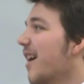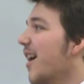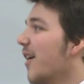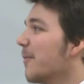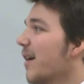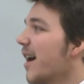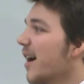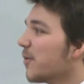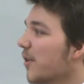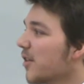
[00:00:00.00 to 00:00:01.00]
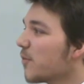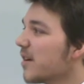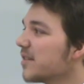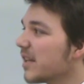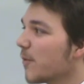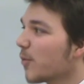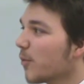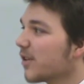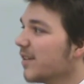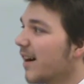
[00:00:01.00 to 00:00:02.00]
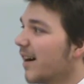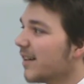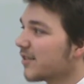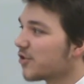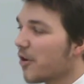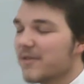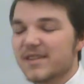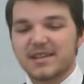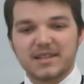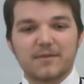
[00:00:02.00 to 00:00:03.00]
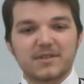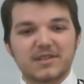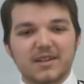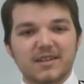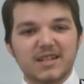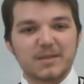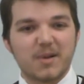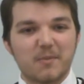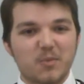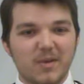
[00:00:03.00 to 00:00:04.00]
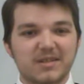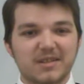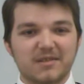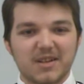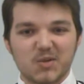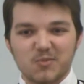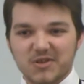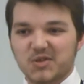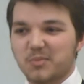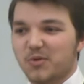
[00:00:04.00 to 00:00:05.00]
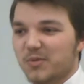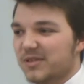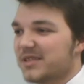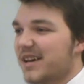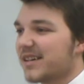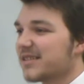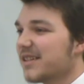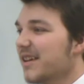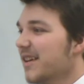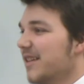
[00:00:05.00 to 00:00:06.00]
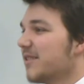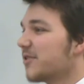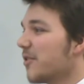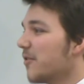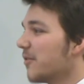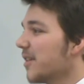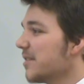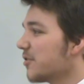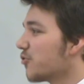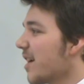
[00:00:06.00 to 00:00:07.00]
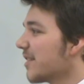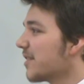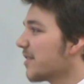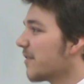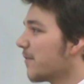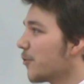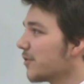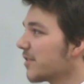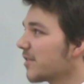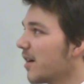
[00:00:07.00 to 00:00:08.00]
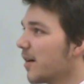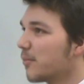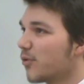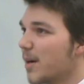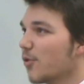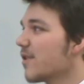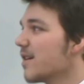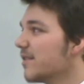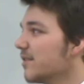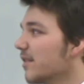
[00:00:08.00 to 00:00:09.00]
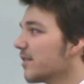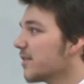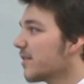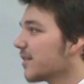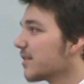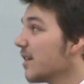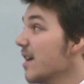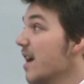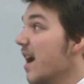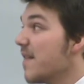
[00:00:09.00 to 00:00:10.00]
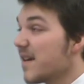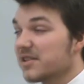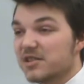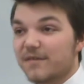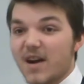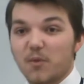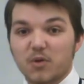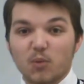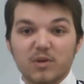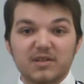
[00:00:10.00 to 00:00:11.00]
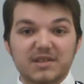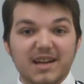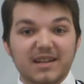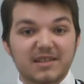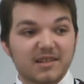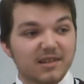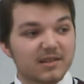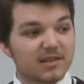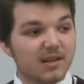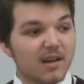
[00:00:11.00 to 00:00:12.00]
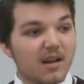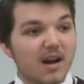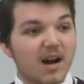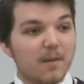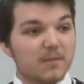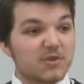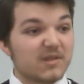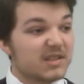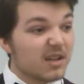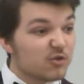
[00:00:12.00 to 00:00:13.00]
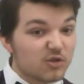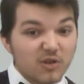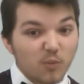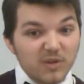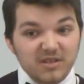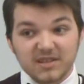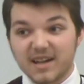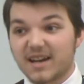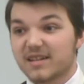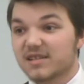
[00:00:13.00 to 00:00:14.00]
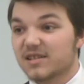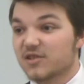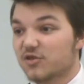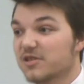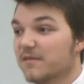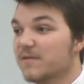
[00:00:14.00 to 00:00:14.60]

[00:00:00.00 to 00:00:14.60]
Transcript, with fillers: Um, and one of the ways that we're working on solving that deficit is by implementing a municipal wheel tax. So let's address the first uh, primary idea to this, and that's to define what a wheel tax is. Um, so essentially a wheel tax is just a